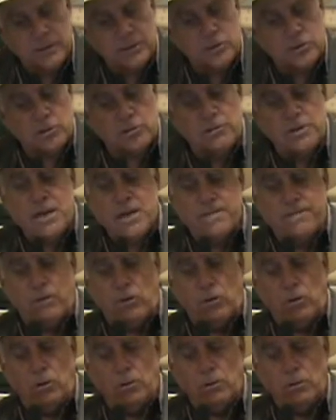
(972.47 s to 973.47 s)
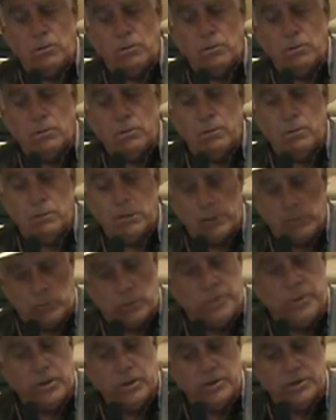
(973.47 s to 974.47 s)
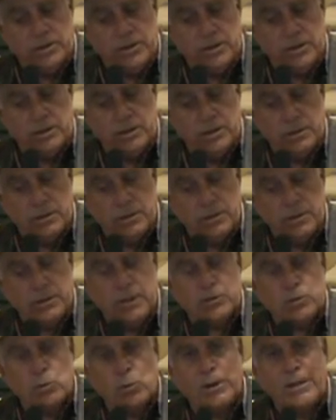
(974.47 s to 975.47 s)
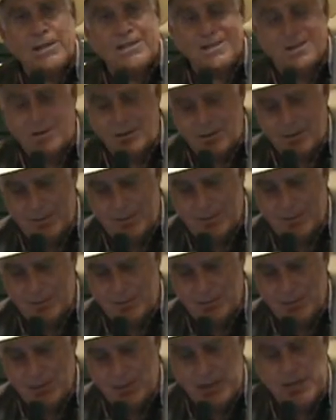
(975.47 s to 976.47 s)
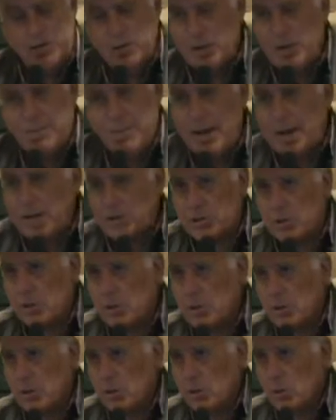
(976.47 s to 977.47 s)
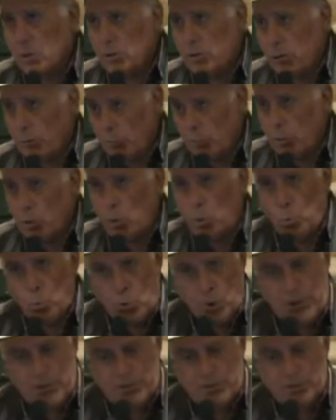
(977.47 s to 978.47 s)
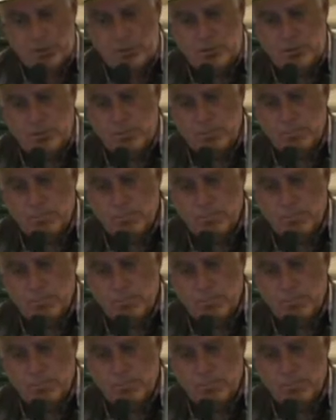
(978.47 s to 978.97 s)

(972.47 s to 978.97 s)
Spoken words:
but to evil. That's what Paul said. That's what he thought. He couldn't imagine that a ruler wasn't.